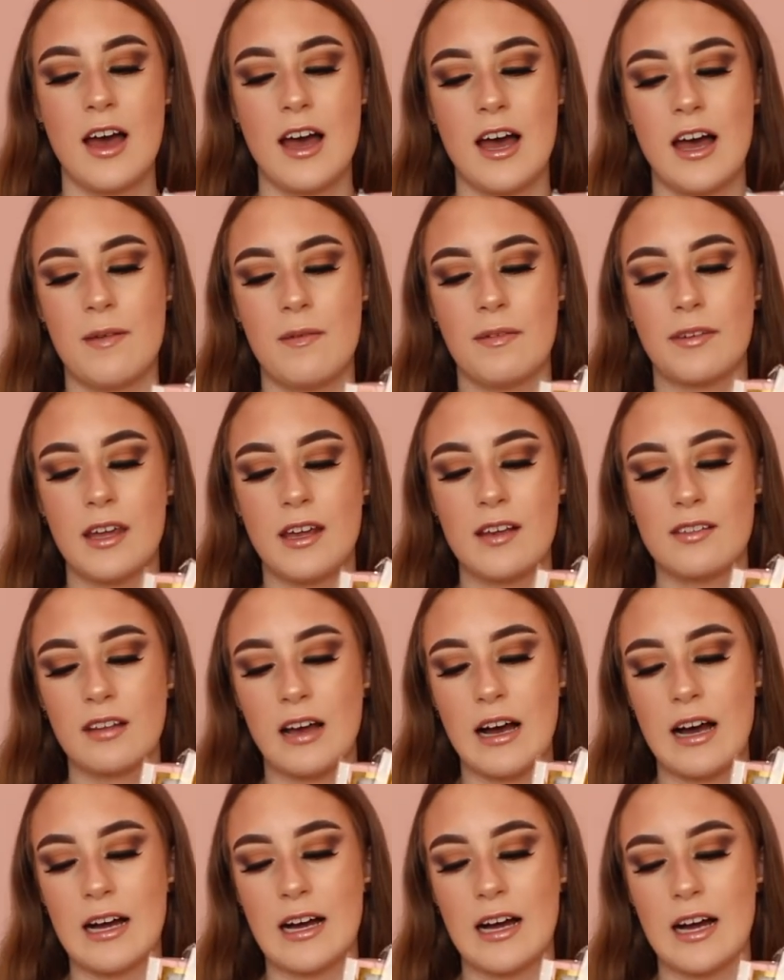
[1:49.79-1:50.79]
And these
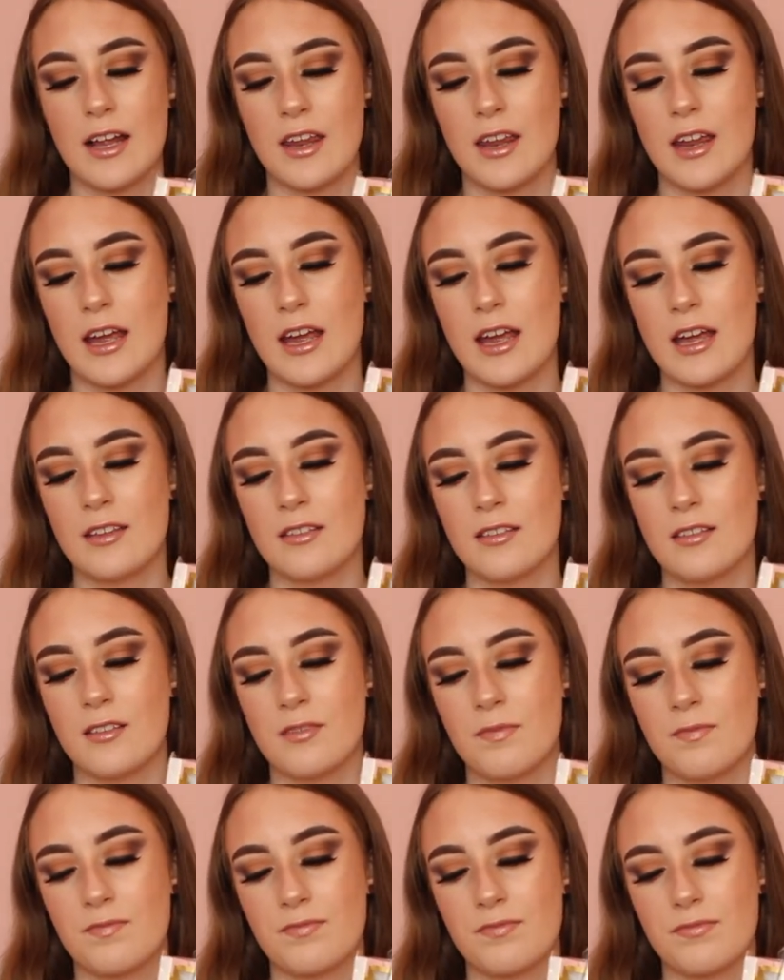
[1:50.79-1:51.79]
are in
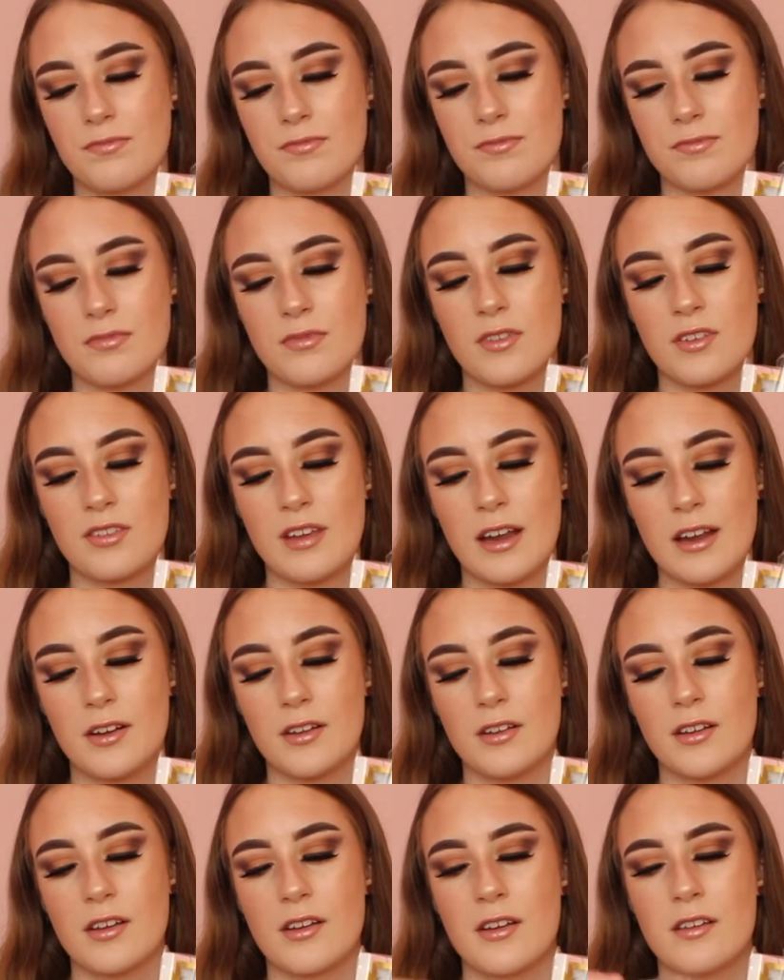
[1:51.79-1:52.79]
the
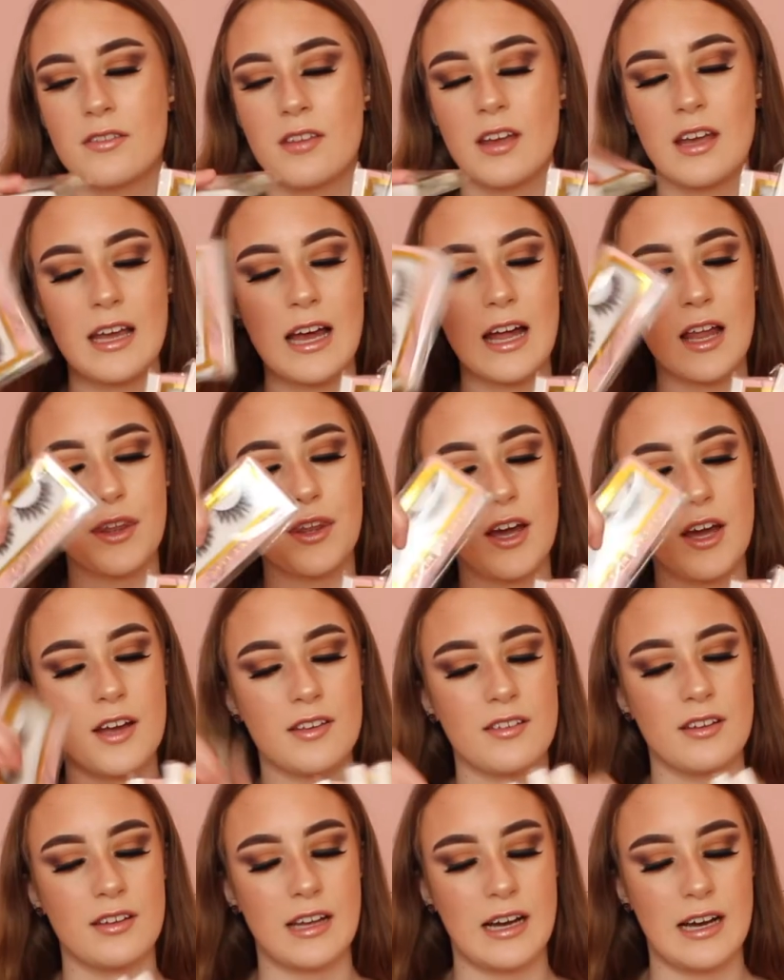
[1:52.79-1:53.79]
style the
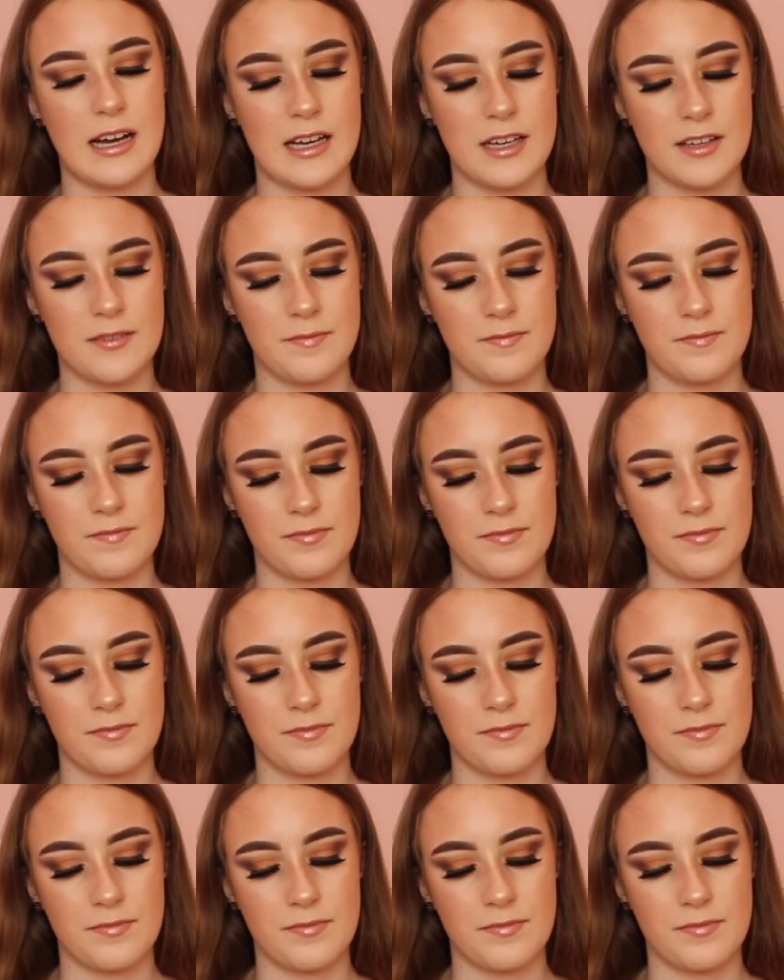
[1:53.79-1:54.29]
TL39,